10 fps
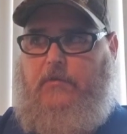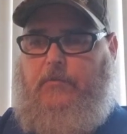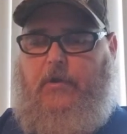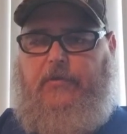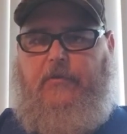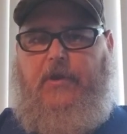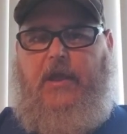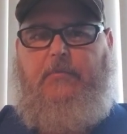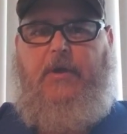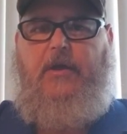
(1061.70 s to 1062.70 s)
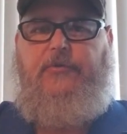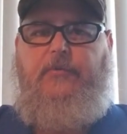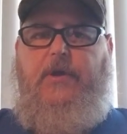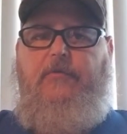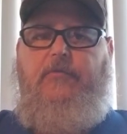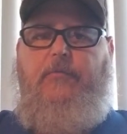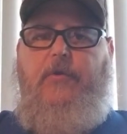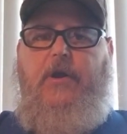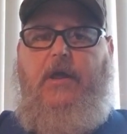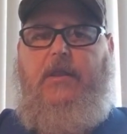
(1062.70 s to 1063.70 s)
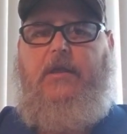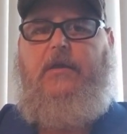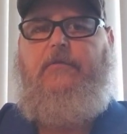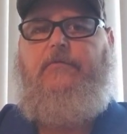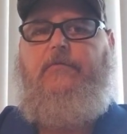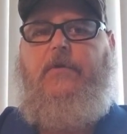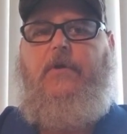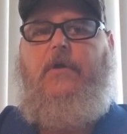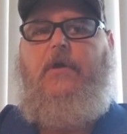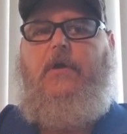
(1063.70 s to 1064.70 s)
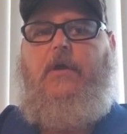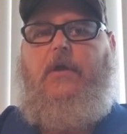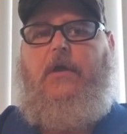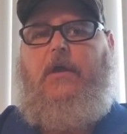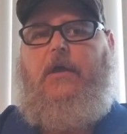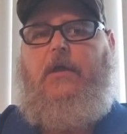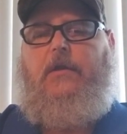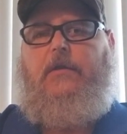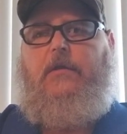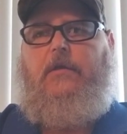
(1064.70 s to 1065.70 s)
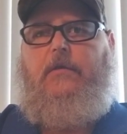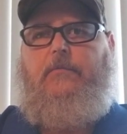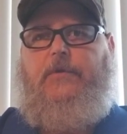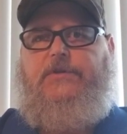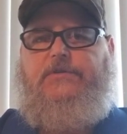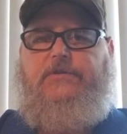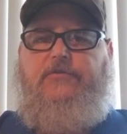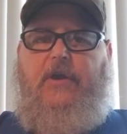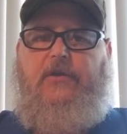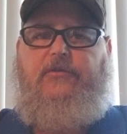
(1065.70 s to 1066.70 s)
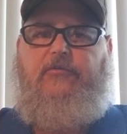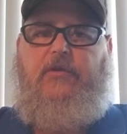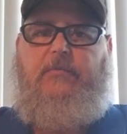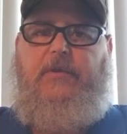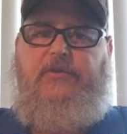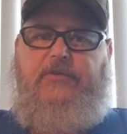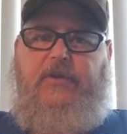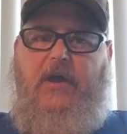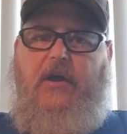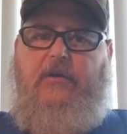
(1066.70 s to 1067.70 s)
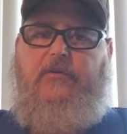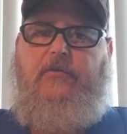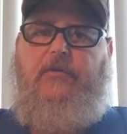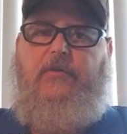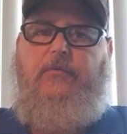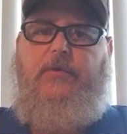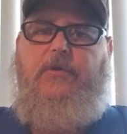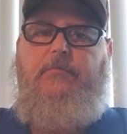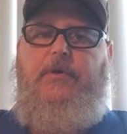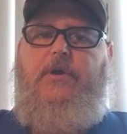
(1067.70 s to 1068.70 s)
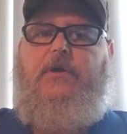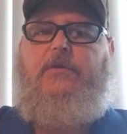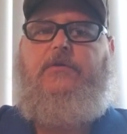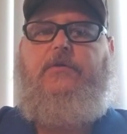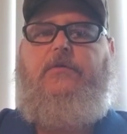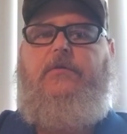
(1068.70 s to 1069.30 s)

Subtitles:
probably 38 miles away from where I live, and which is a trout stream that's stocked during the winter months,